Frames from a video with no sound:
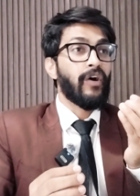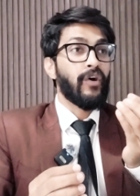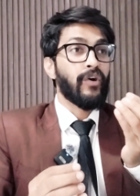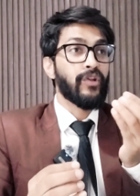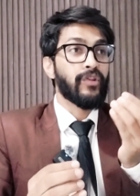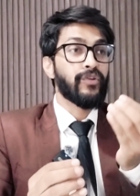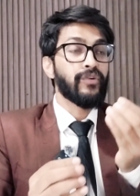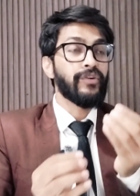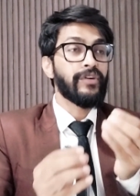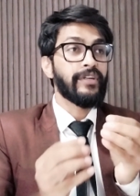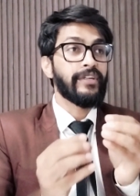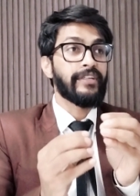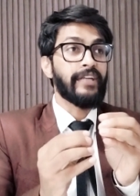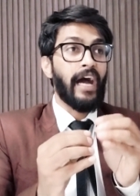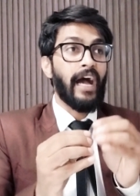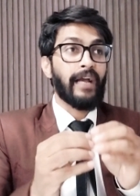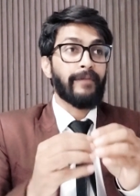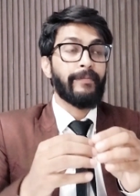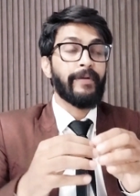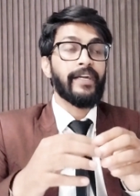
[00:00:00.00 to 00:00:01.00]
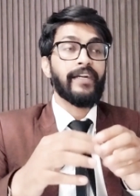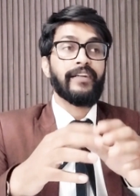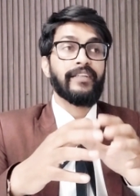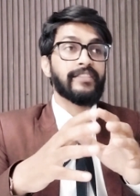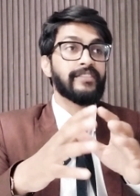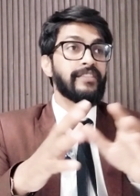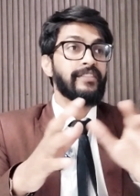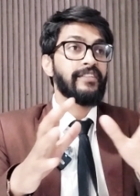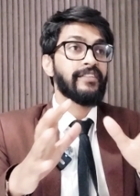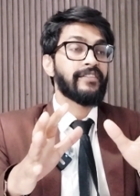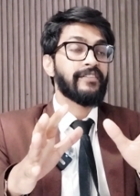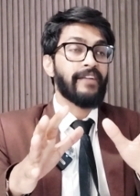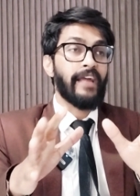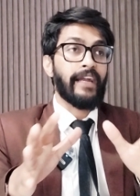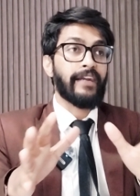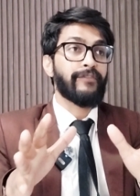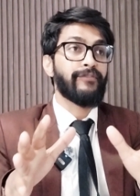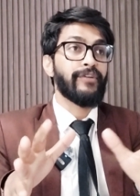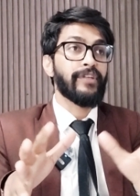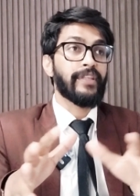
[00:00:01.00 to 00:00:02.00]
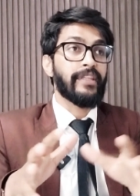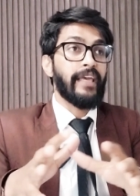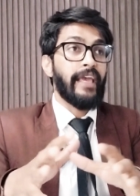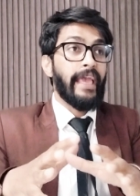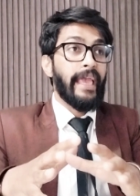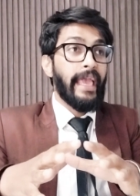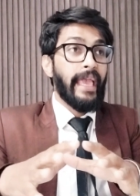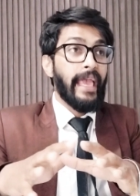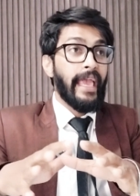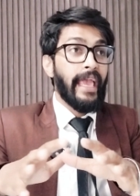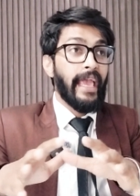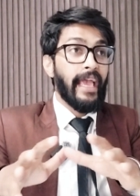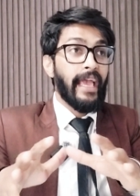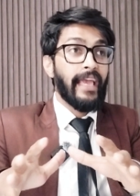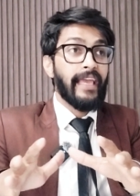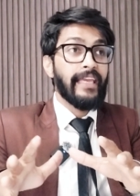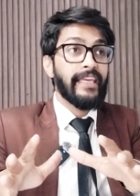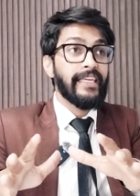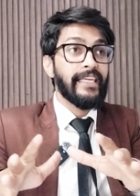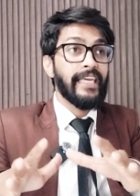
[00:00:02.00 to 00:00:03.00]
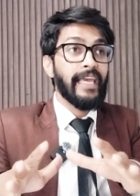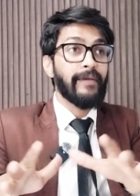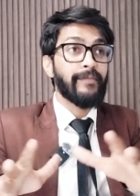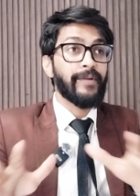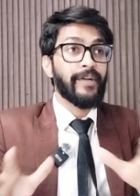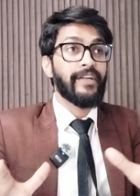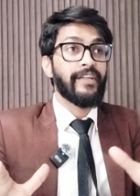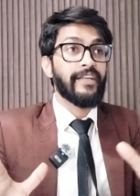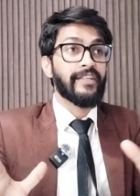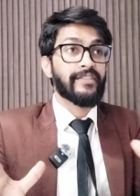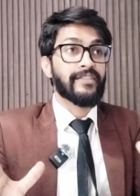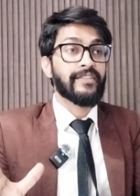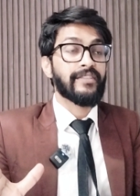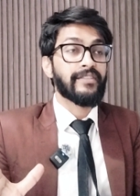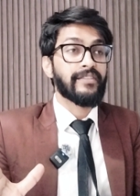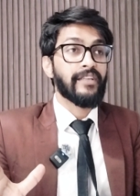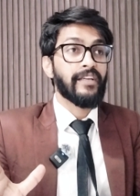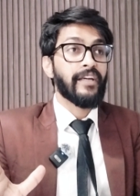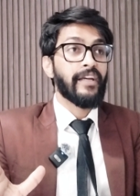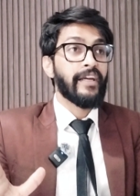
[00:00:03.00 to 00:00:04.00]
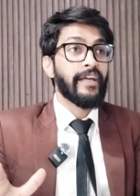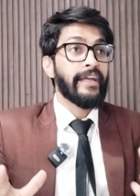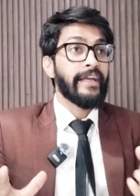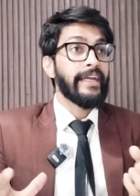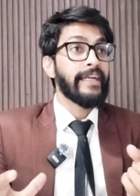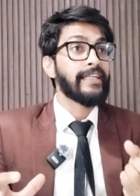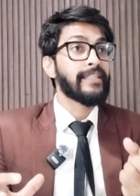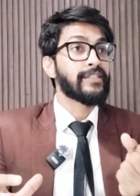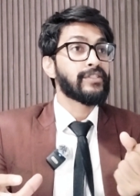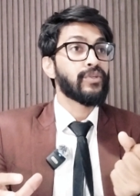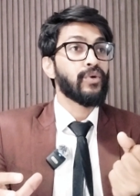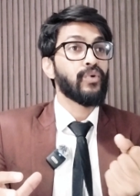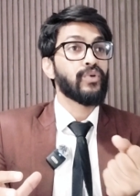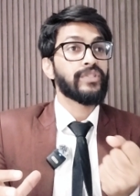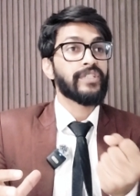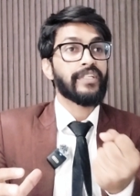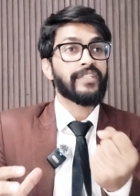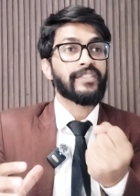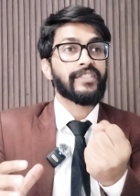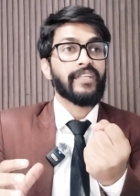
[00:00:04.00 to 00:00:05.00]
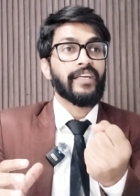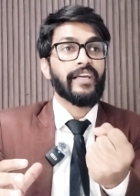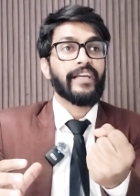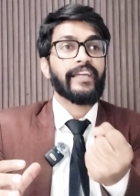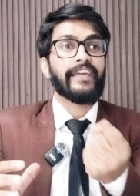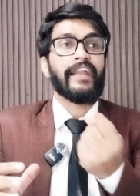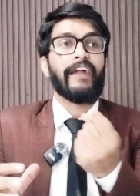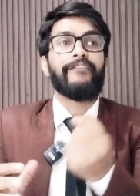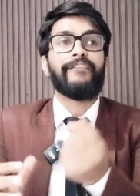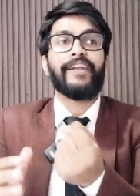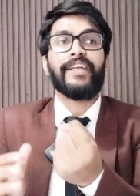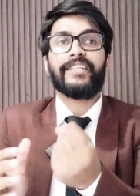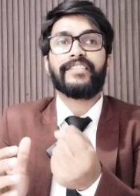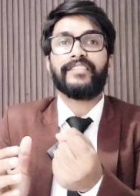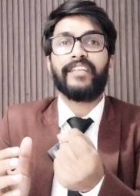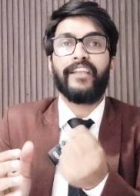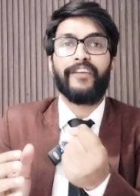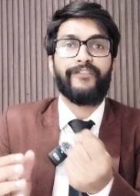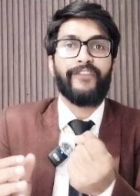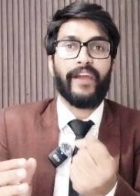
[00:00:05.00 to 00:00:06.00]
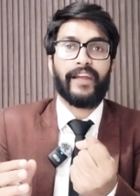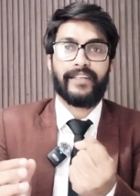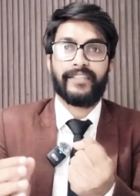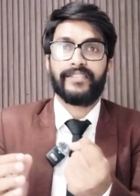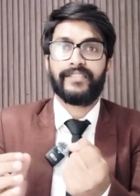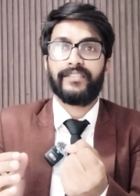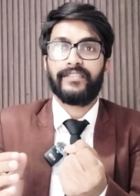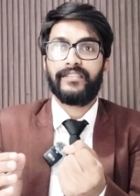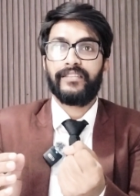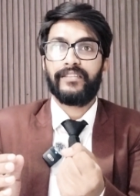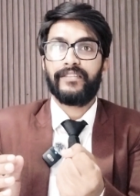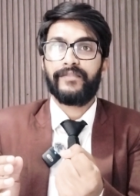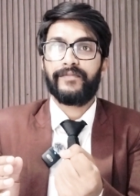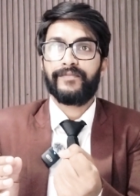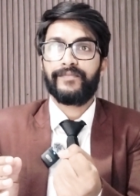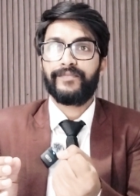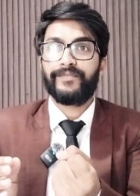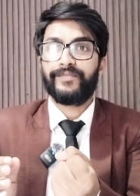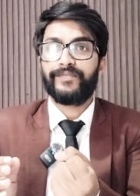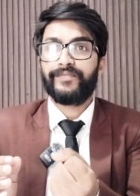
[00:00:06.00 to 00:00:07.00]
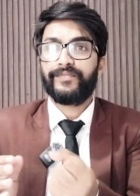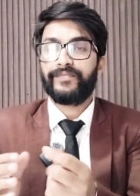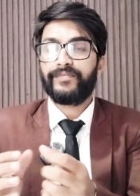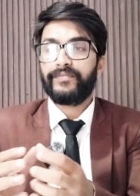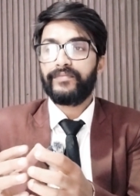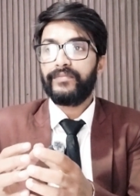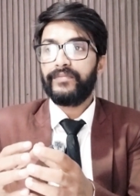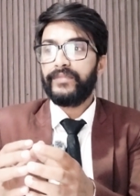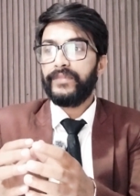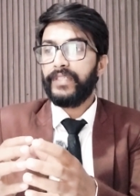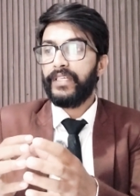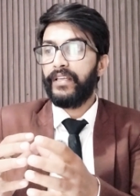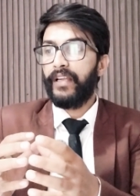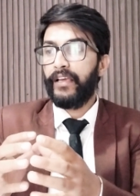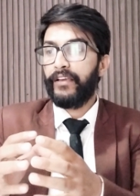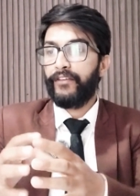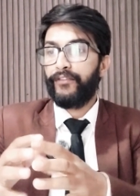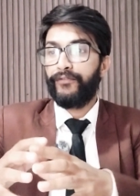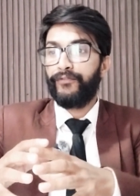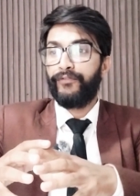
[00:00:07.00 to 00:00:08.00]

although dark matter doesn't interact with EM radiations, it shows its gravitational effects. Like